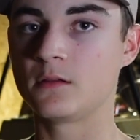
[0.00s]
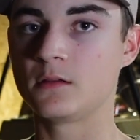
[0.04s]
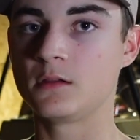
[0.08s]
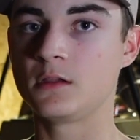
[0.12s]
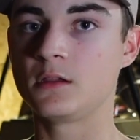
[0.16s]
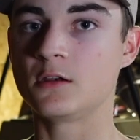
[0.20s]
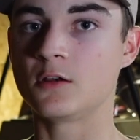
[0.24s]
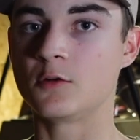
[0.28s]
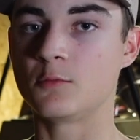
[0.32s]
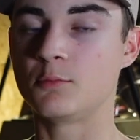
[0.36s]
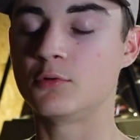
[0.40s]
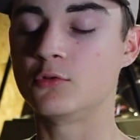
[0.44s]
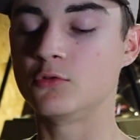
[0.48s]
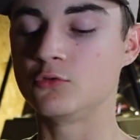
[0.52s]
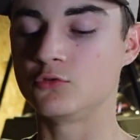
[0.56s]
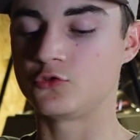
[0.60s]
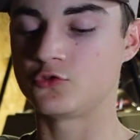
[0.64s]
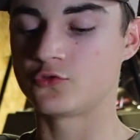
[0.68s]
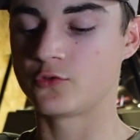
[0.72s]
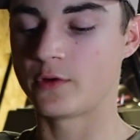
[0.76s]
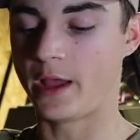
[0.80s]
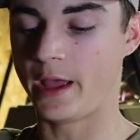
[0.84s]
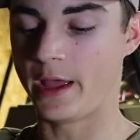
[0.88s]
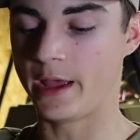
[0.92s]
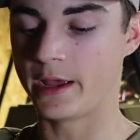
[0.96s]
you know, pull
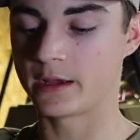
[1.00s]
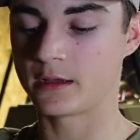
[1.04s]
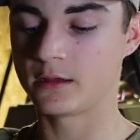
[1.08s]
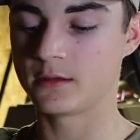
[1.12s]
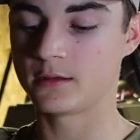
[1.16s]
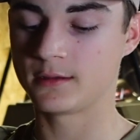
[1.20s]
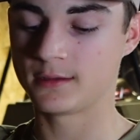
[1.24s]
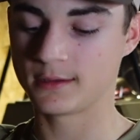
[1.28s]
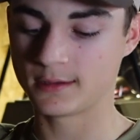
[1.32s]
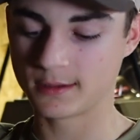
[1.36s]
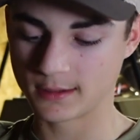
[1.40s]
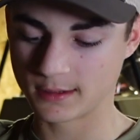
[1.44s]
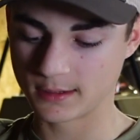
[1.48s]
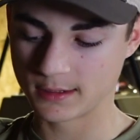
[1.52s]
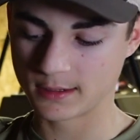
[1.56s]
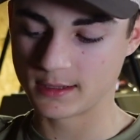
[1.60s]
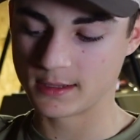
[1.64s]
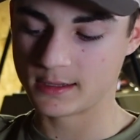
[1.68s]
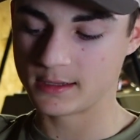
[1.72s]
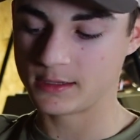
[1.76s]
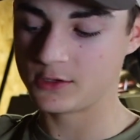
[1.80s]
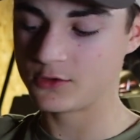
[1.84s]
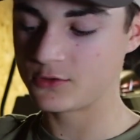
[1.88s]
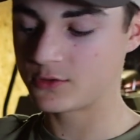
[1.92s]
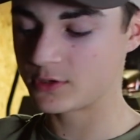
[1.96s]
drag.
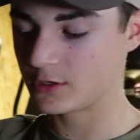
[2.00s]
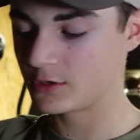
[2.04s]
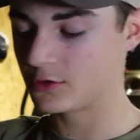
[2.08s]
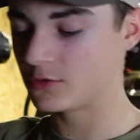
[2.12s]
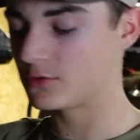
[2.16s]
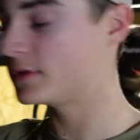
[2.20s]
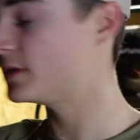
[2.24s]
You can do